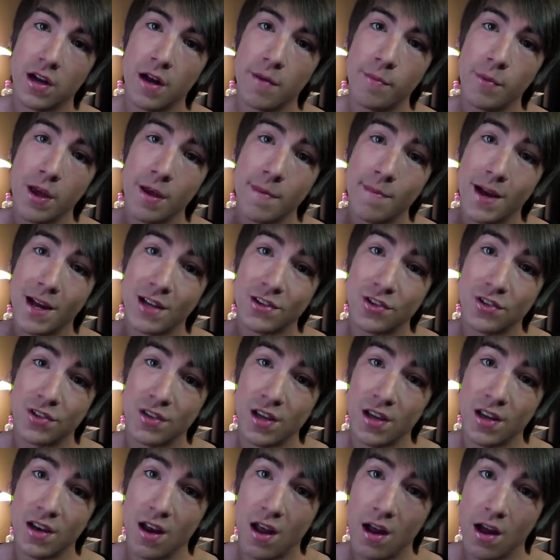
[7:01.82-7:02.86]
it up and matches
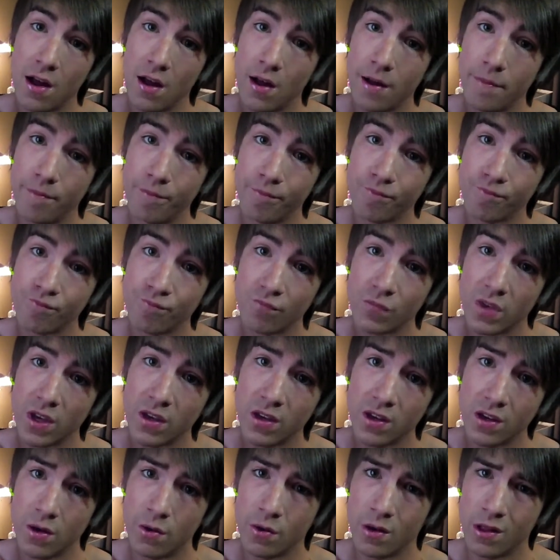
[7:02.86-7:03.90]
it, a
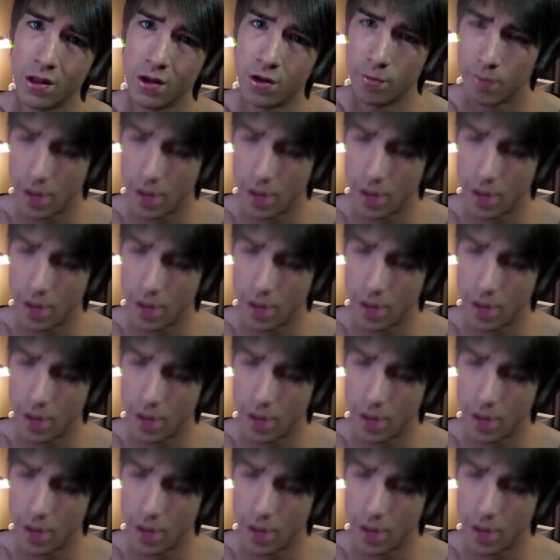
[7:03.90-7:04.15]
little